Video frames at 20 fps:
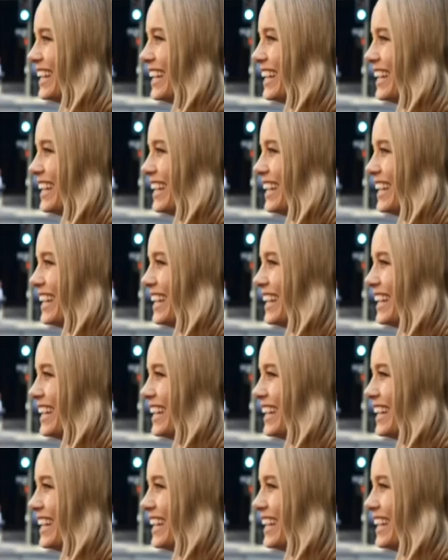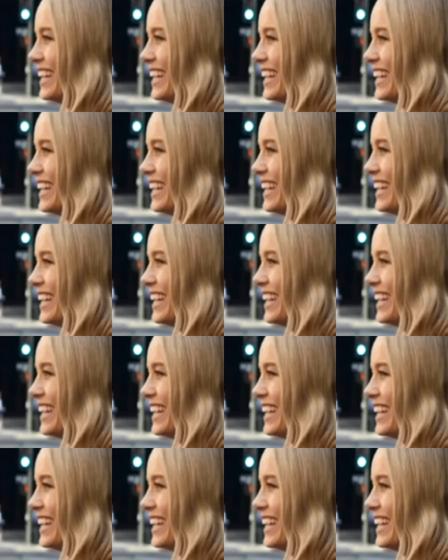
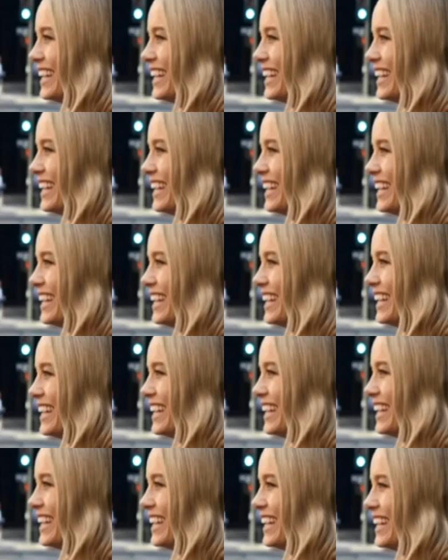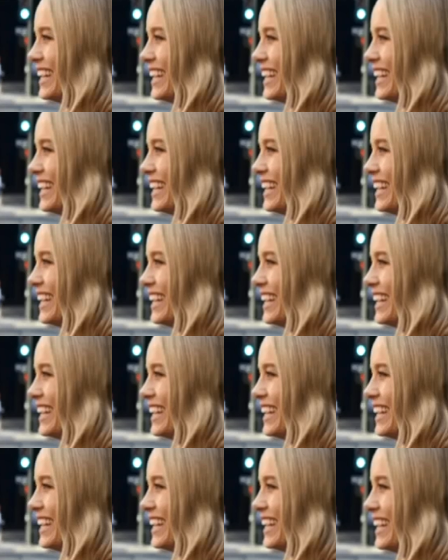
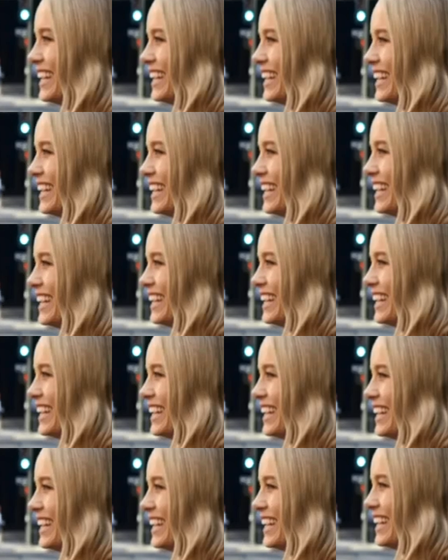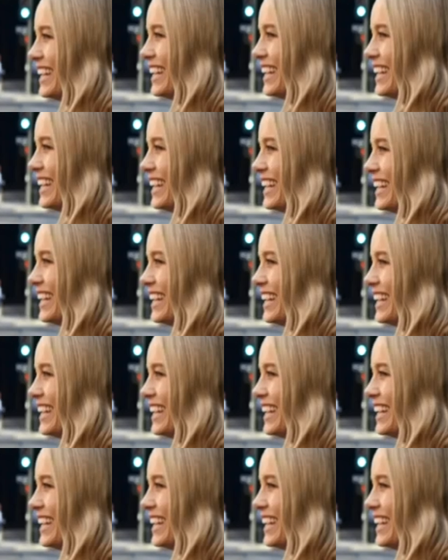
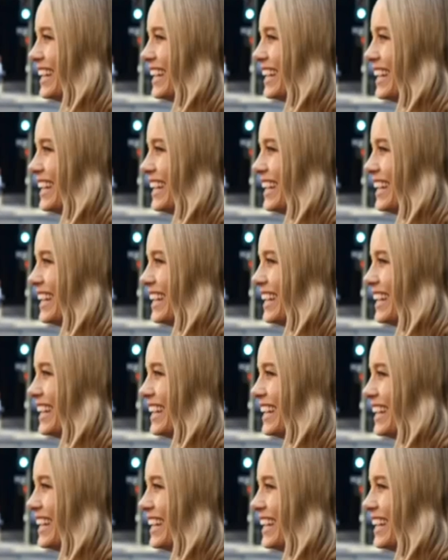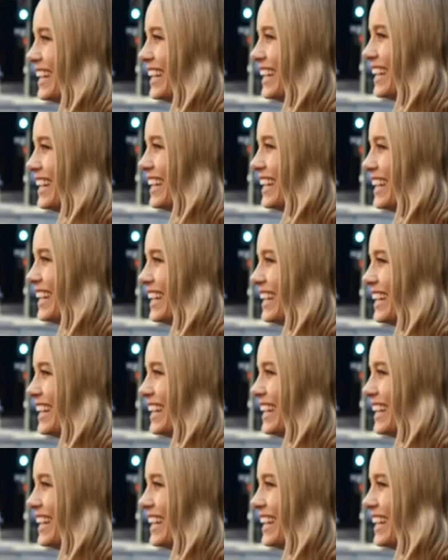(silent)